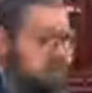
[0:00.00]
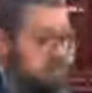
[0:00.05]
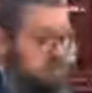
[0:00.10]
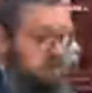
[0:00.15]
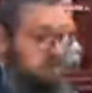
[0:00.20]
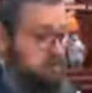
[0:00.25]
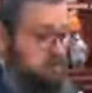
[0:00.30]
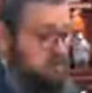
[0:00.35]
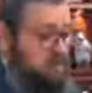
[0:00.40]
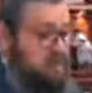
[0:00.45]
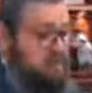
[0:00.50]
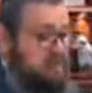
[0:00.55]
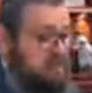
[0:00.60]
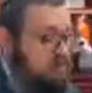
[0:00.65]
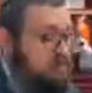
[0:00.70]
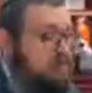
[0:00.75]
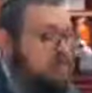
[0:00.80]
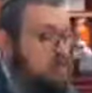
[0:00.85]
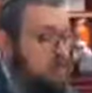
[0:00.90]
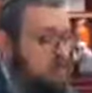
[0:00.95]
So the Rebbe says
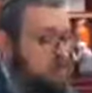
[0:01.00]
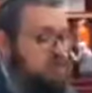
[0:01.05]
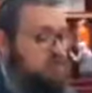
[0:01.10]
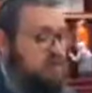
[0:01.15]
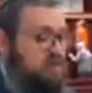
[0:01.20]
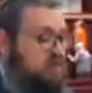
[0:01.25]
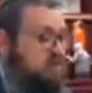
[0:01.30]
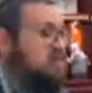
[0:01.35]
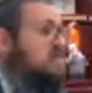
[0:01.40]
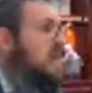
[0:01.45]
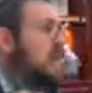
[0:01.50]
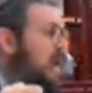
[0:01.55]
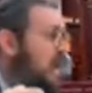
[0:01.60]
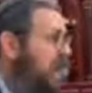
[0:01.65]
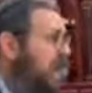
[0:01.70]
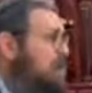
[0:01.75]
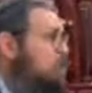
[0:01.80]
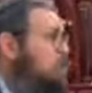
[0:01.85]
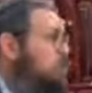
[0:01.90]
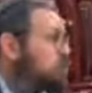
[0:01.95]
even those mitzvahs
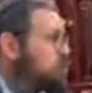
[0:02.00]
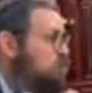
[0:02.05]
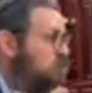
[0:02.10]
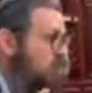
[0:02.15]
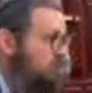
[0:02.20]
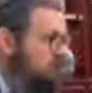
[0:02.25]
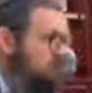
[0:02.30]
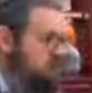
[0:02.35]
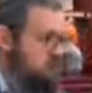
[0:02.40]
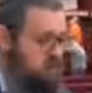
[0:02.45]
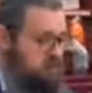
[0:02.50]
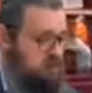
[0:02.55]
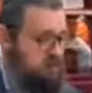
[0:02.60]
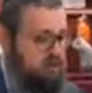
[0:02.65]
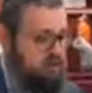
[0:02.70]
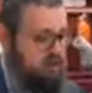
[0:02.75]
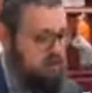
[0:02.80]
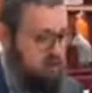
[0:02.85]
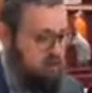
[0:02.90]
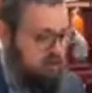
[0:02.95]
actually do have a physical
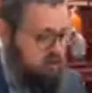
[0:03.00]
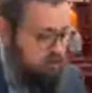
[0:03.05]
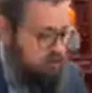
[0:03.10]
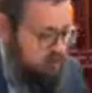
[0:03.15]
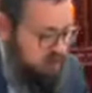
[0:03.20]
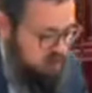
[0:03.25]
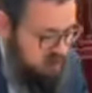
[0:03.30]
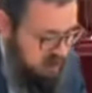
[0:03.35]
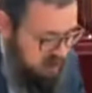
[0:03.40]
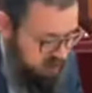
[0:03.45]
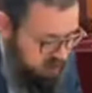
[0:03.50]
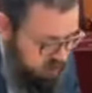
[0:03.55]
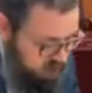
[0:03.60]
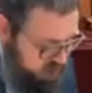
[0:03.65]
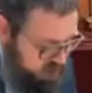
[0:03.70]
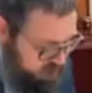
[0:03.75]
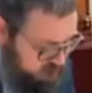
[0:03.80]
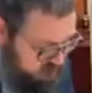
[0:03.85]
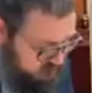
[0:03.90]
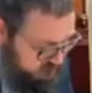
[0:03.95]
component. What is that?
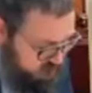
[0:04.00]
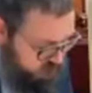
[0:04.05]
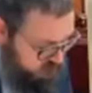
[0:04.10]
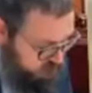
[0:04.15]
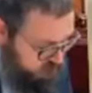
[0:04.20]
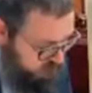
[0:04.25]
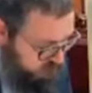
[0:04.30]
So he says